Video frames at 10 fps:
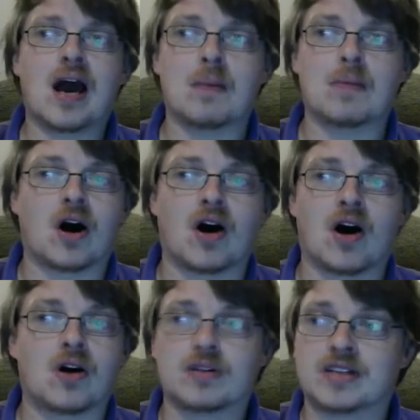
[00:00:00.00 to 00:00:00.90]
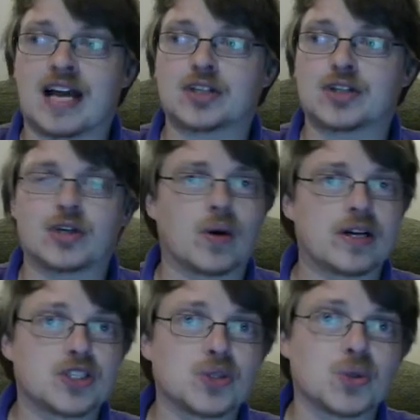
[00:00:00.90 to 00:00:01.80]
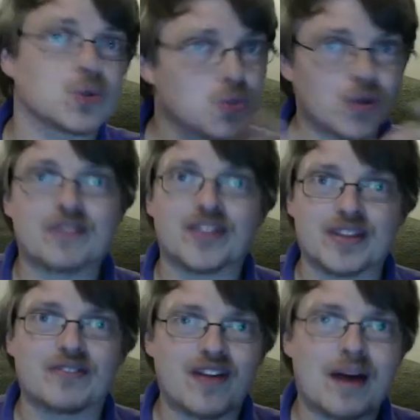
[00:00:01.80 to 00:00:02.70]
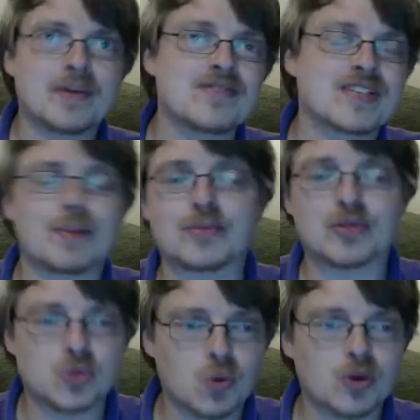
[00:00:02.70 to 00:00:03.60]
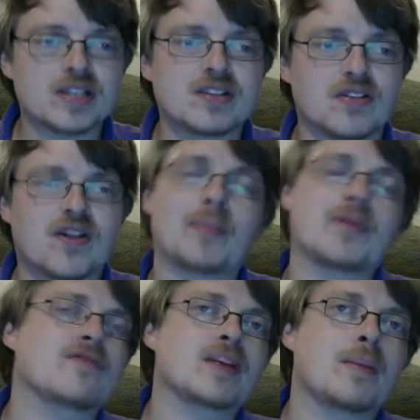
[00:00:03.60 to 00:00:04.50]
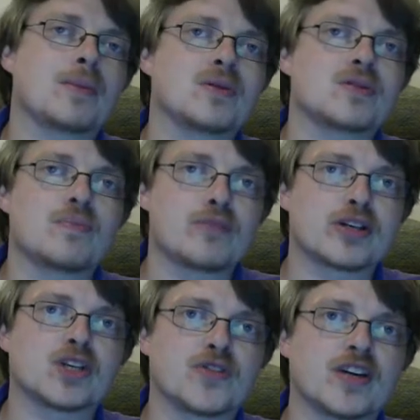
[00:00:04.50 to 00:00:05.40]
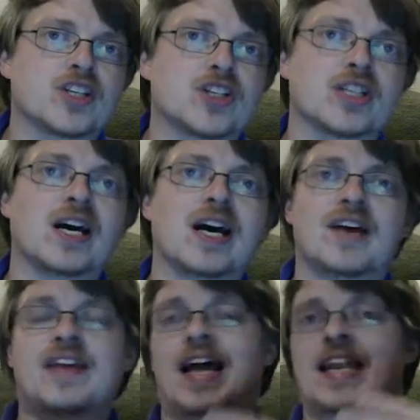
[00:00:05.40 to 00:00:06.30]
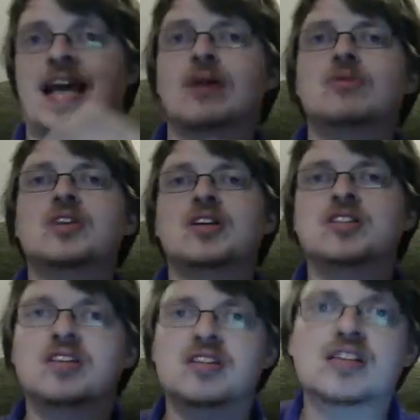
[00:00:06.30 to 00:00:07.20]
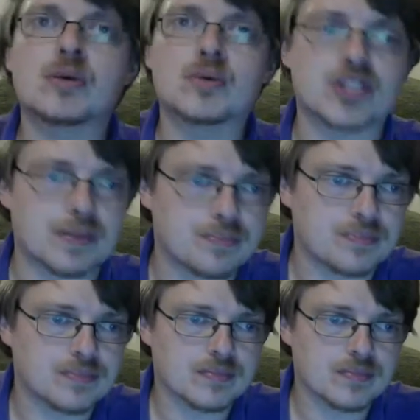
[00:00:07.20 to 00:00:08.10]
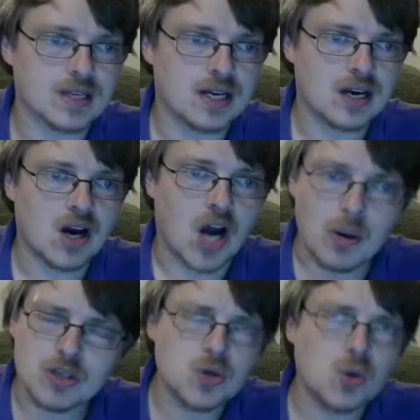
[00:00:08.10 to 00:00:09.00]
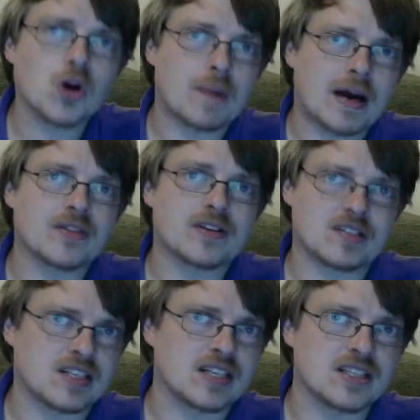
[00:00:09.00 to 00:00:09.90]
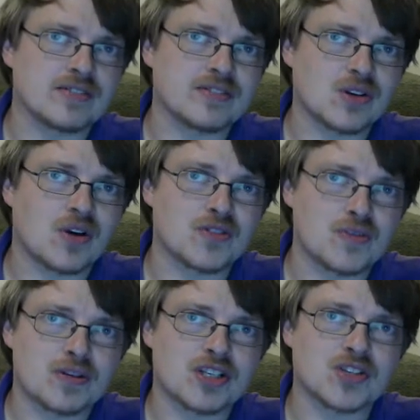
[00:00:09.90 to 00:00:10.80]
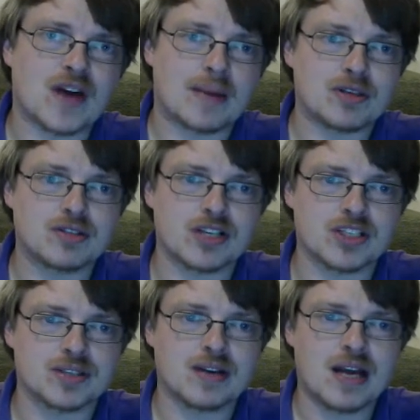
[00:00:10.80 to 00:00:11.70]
are naturally quite short. Whatever, the family resemblance. What is the family resemblance in British fiction that allows us to distinguish it? I want to talk about the distinctives of the British family tradition,